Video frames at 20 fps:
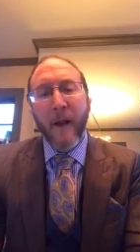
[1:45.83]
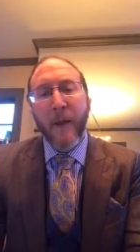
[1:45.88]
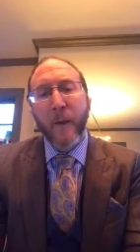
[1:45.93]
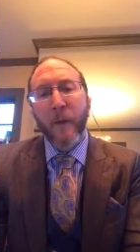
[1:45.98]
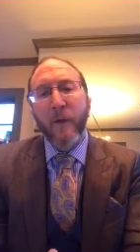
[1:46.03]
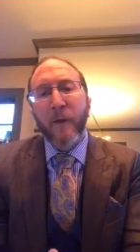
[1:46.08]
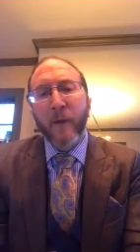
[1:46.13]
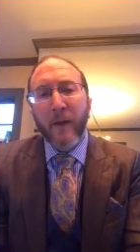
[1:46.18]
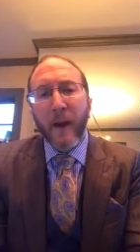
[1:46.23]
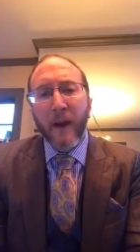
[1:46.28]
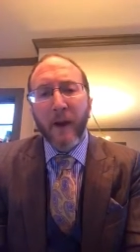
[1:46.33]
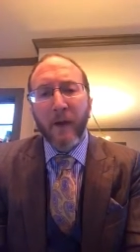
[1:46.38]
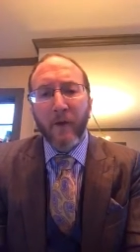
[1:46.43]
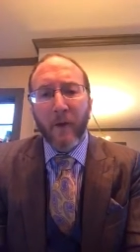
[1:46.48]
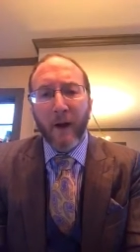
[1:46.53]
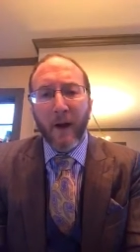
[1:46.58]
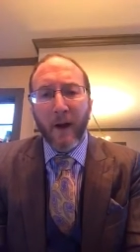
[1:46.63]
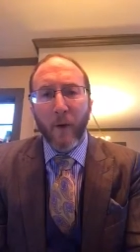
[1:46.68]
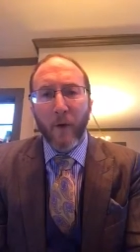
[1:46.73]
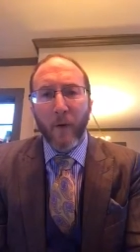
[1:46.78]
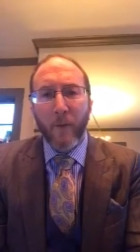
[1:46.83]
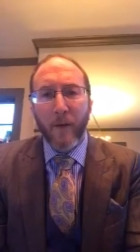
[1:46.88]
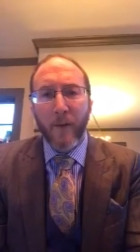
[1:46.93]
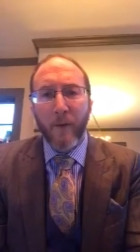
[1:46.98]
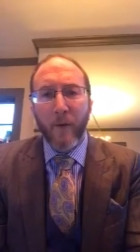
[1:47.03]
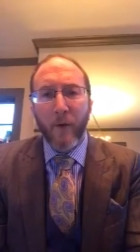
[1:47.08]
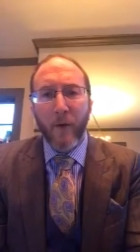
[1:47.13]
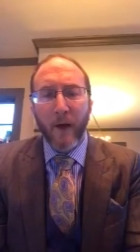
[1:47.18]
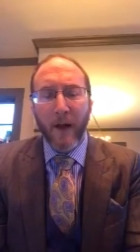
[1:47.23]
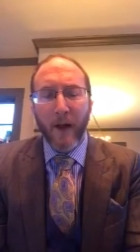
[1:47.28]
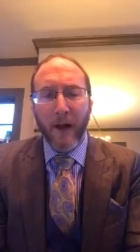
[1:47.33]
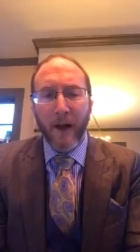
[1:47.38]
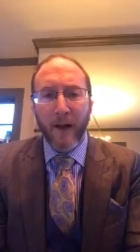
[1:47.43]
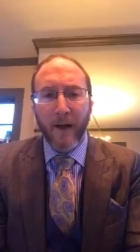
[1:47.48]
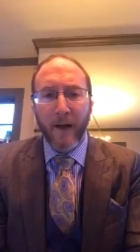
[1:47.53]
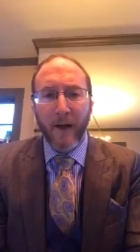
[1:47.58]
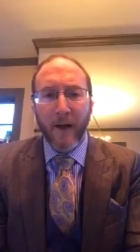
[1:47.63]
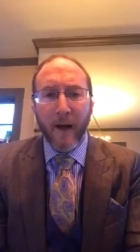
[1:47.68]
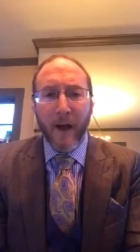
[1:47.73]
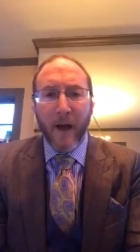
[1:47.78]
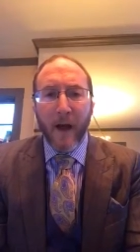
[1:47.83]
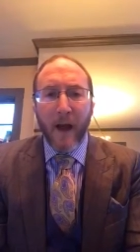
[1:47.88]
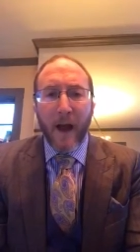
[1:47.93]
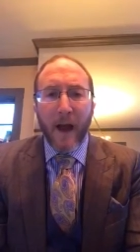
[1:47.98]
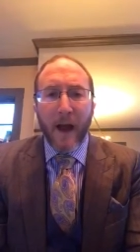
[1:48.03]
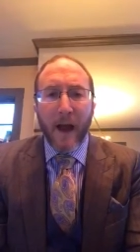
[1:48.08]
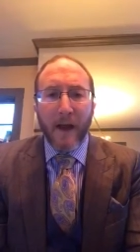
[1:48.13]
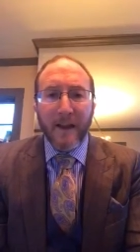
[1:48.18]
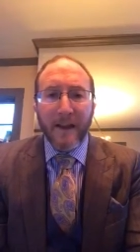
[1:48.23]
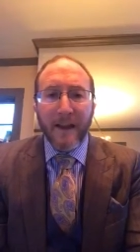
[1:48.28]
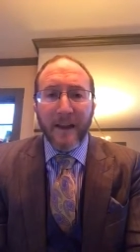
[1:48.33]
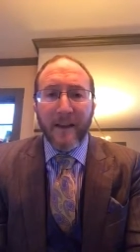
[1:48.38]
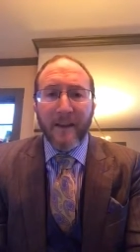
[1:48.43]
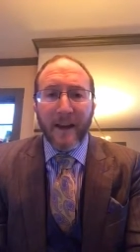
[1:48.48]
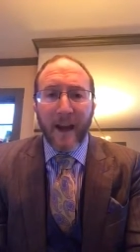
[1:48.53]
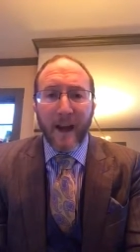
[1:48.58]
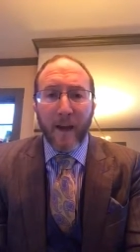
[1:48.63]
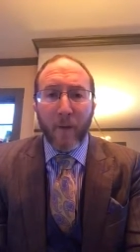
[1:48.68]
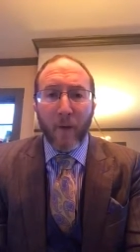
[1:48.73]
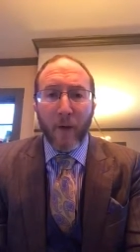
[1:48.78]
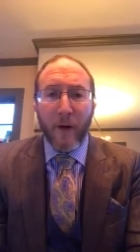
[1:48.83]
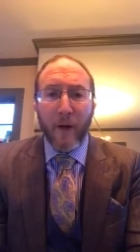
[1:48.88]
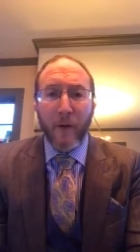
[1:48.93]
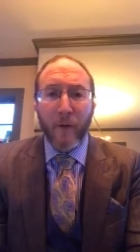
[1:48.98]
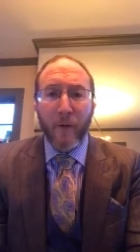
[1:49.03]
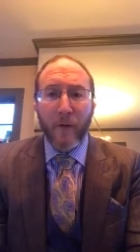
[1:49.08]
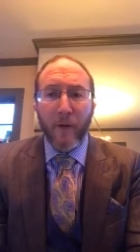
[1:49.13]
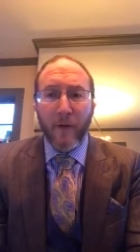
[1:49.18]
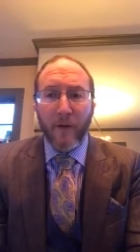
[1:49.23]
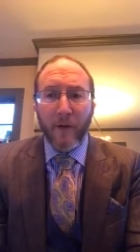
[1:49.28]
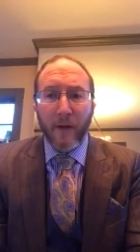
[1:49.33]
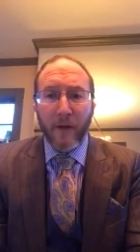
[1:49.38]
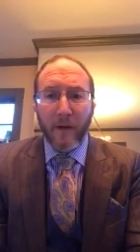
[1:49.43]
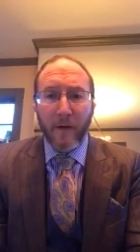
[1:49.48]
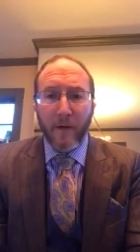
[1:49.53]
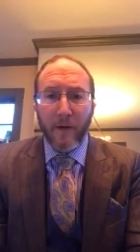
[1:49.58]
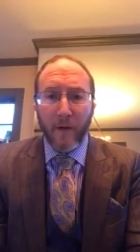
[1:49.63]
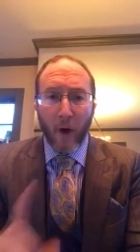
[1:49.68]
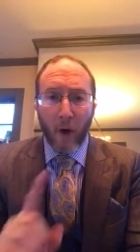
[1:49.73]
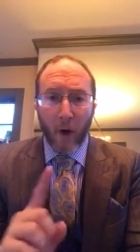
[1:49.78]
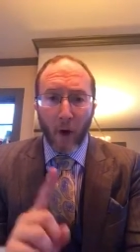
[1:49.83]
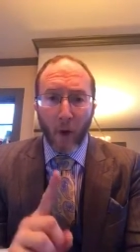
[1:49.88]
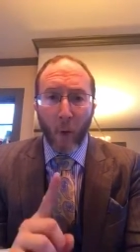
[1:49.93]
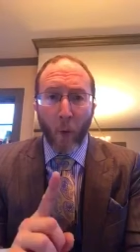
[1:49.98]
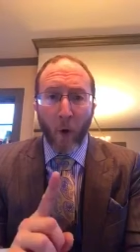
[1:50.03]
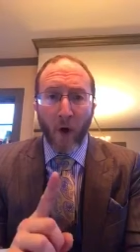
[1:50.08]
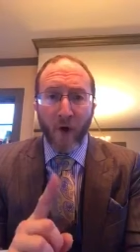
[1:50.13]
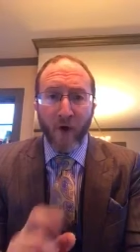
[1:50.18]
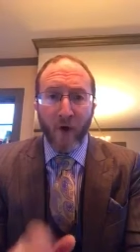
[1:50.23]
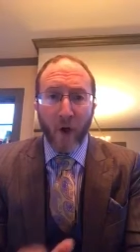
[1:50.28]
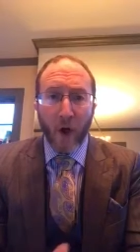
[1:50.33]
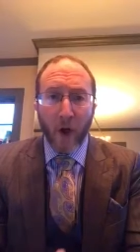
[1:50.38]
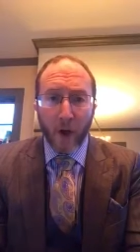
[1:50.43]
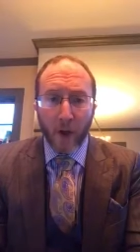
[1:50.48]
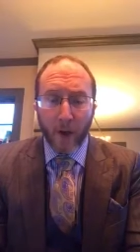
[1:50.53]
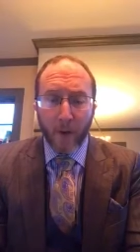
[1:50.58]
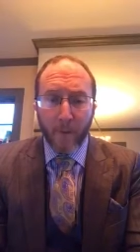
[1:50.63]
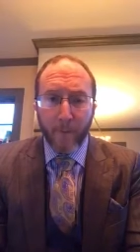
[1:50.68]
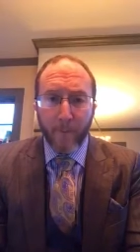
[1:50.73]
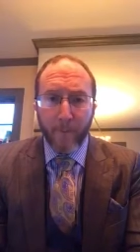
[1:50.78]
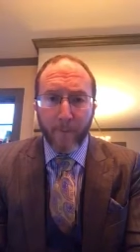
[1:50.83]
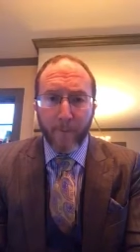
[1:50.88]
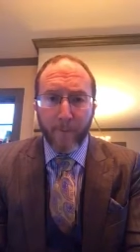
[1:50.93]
There was a second trial where people had at least had breakthrough disease on one drug.